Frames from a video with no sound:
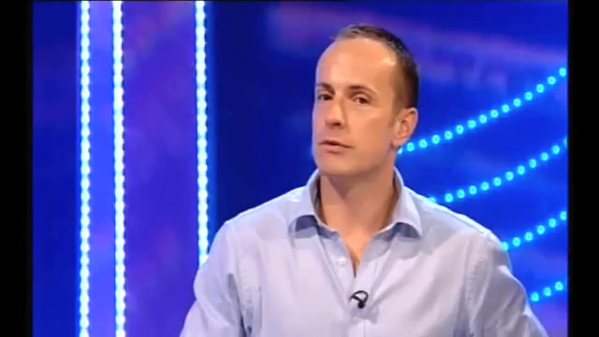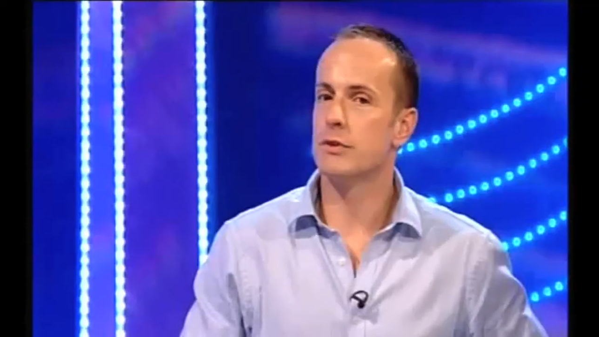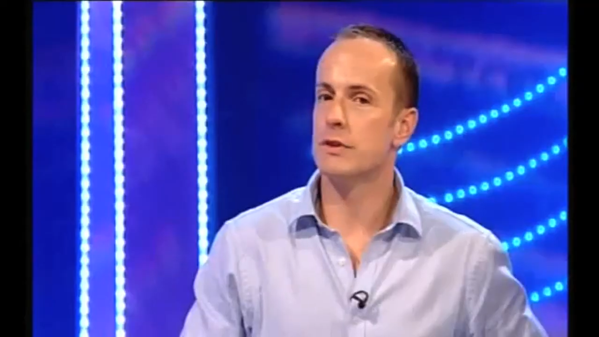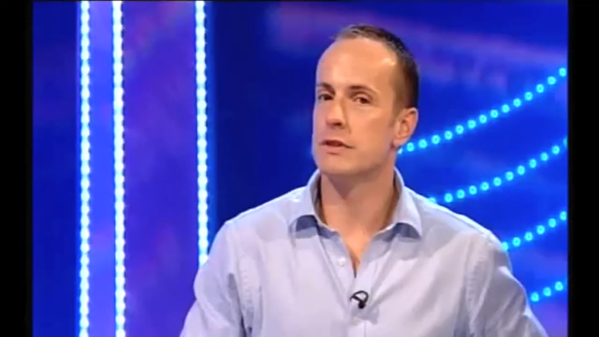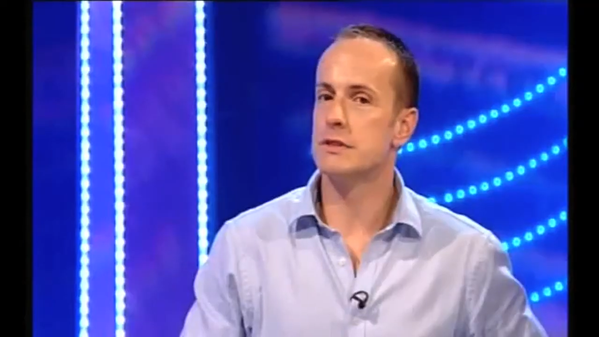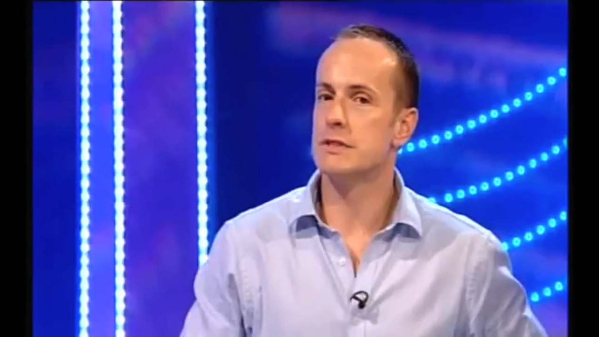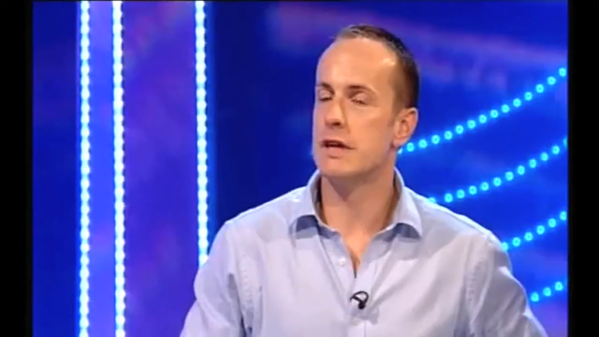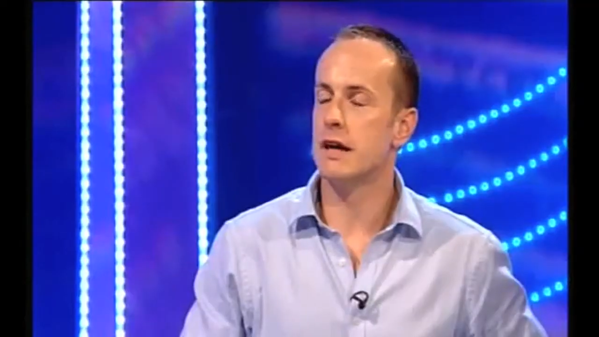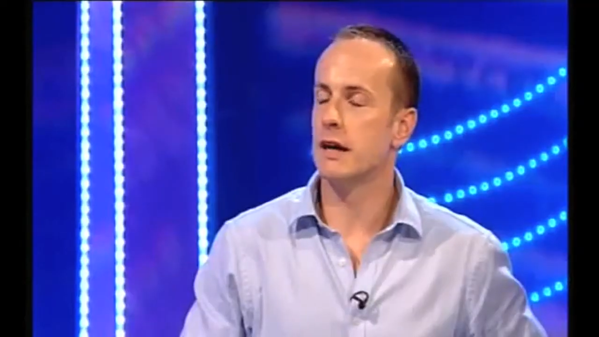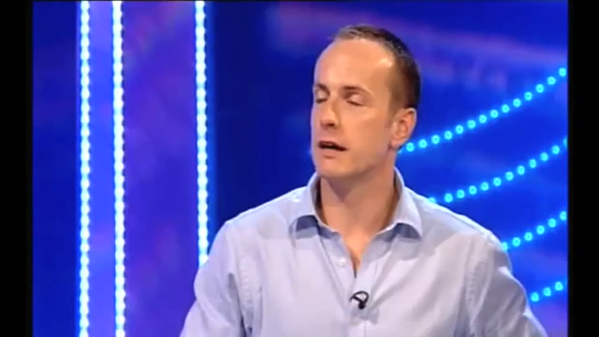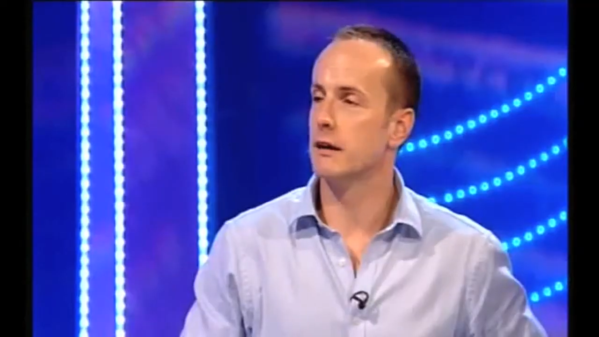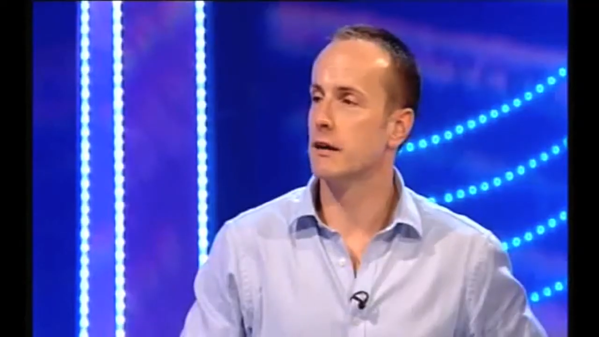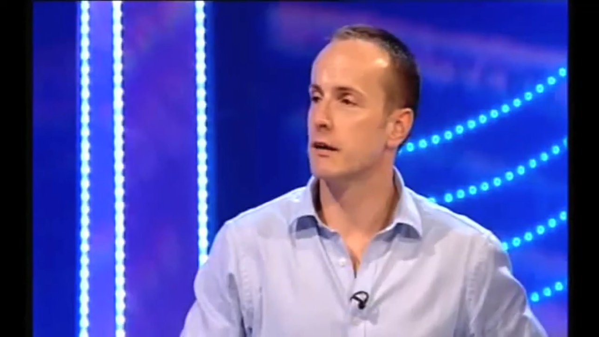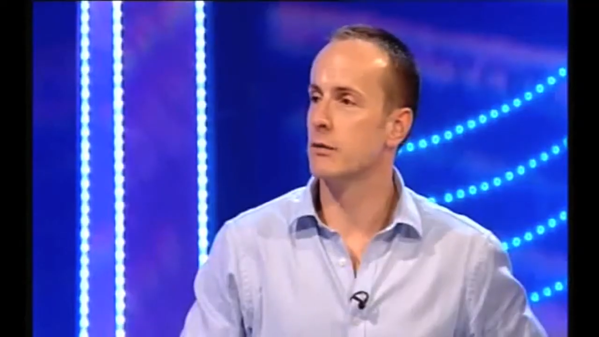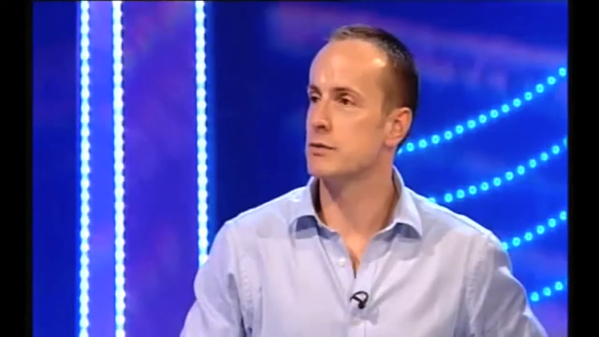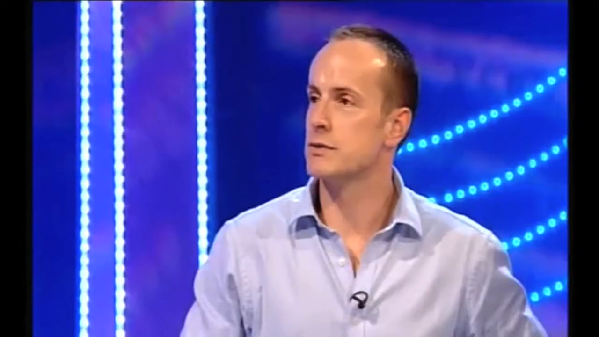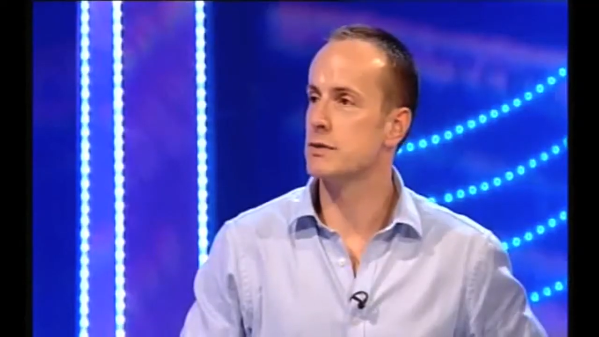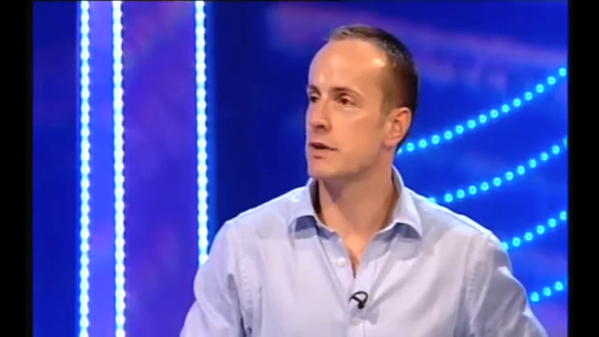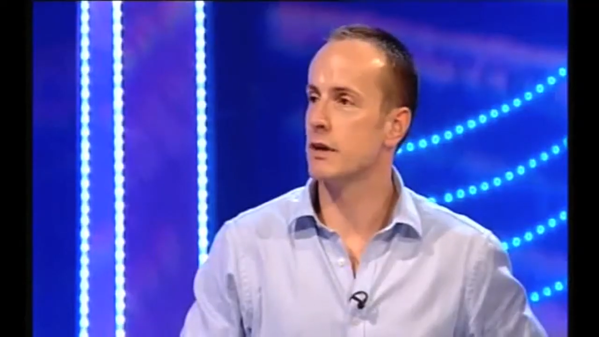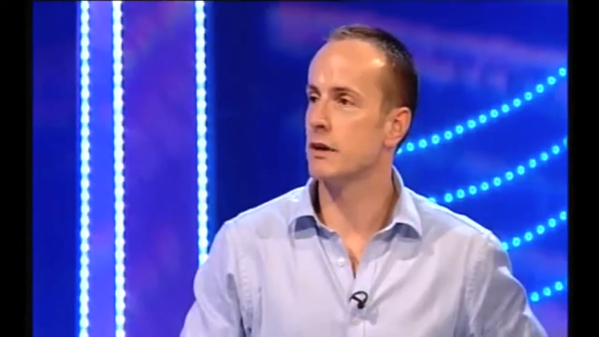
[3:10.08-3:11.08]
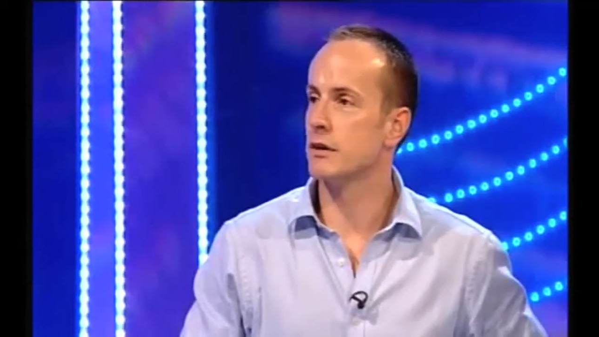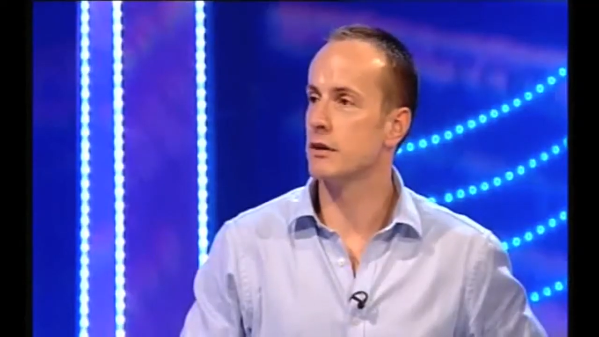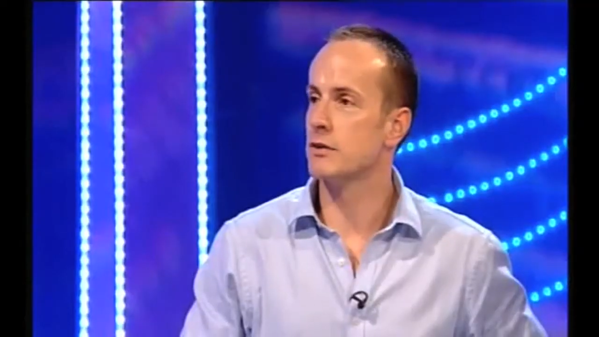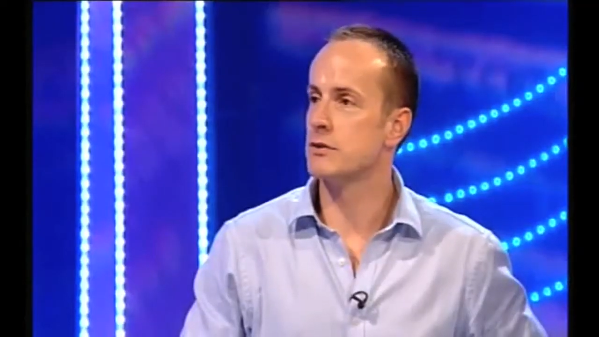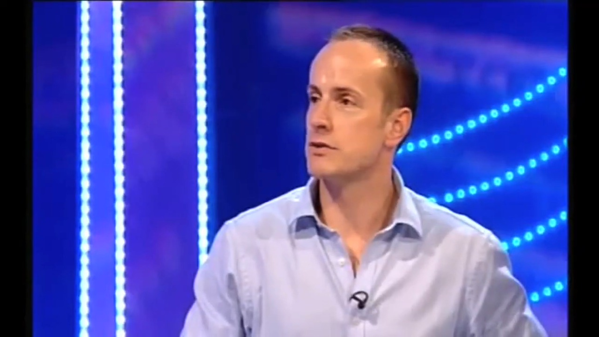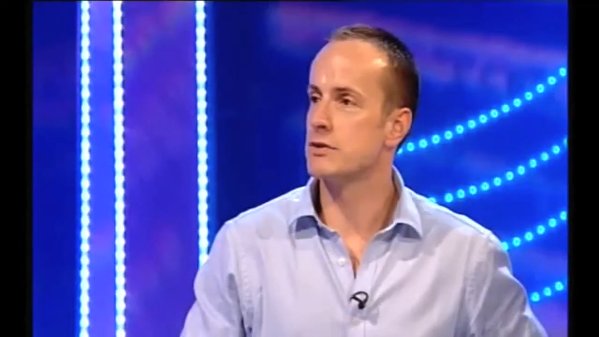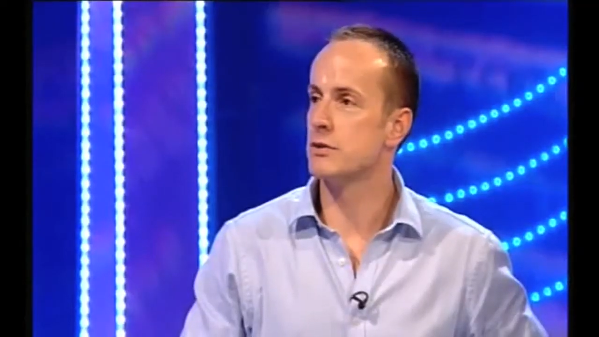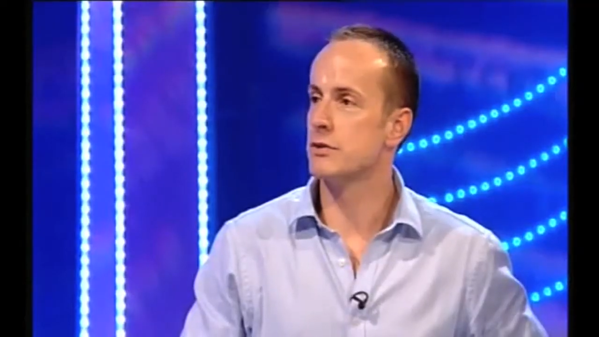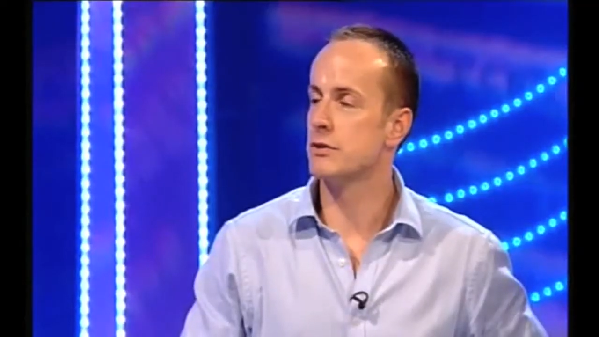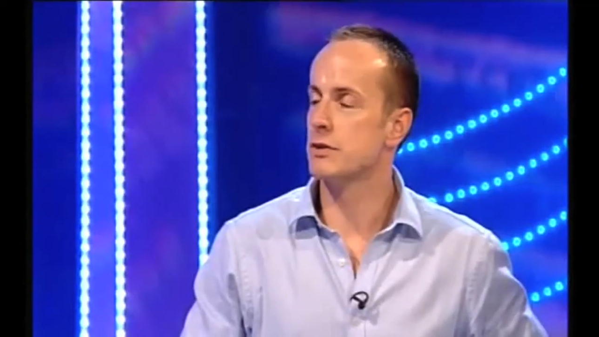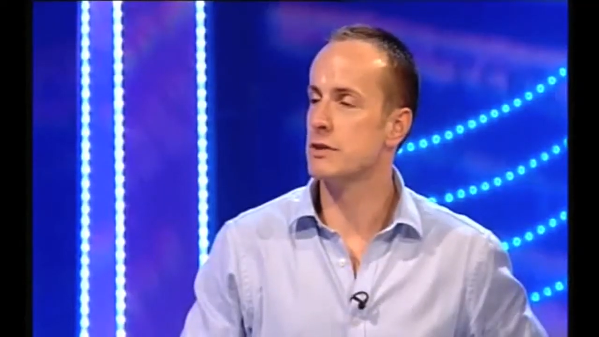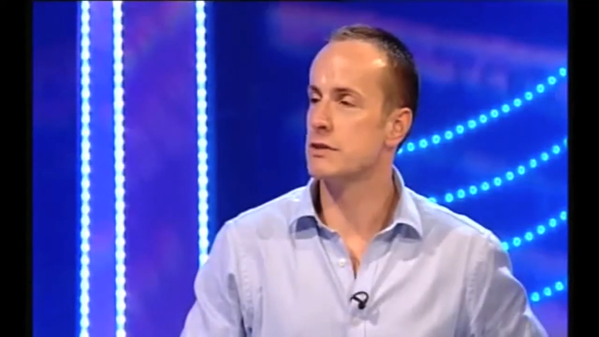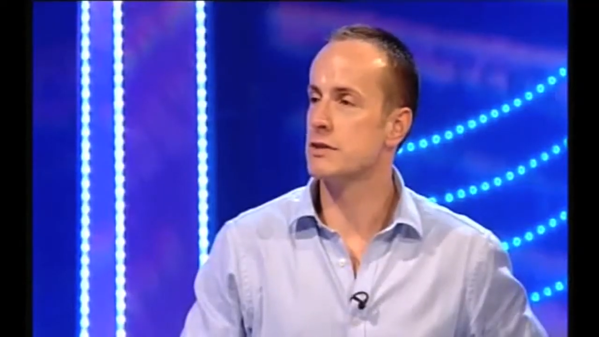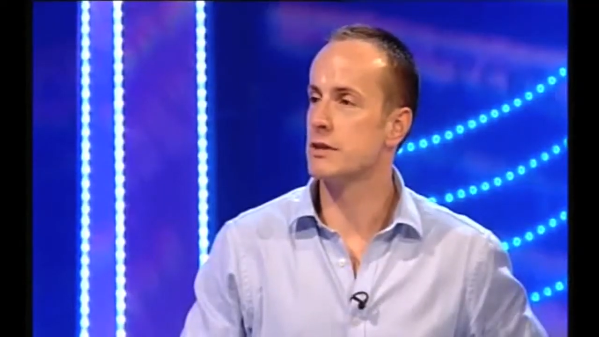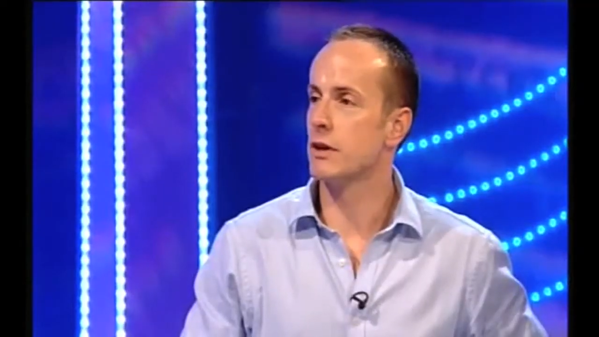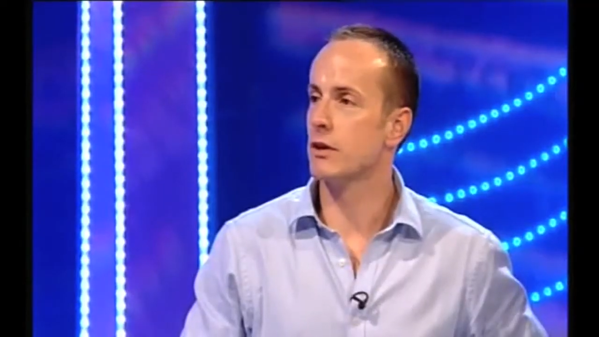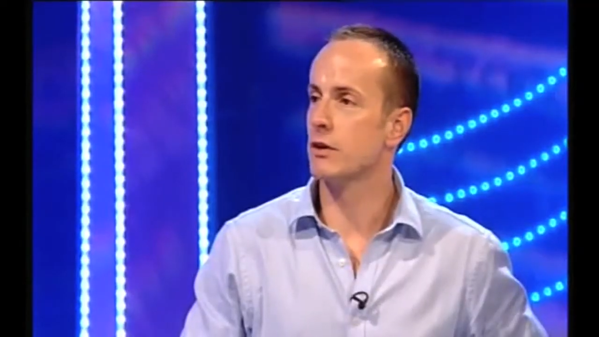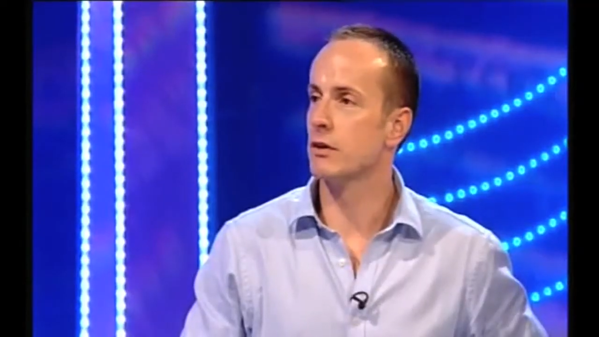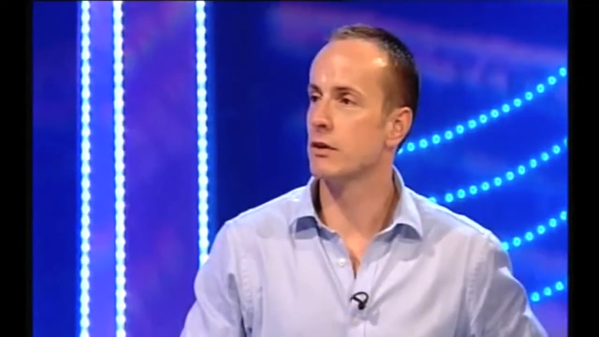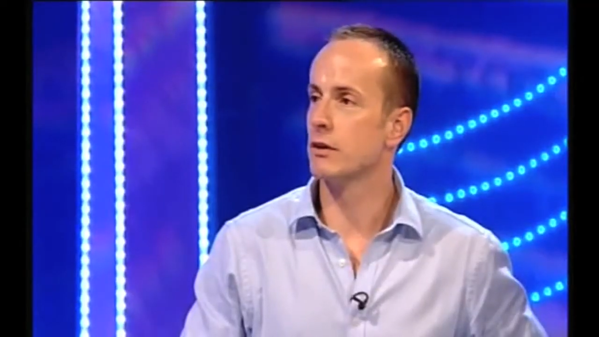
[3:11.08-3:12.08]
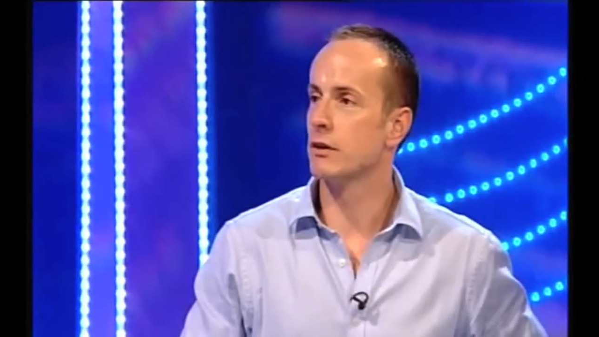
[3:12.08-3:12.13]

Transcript: 38 and I was diagnosed 2 years ago.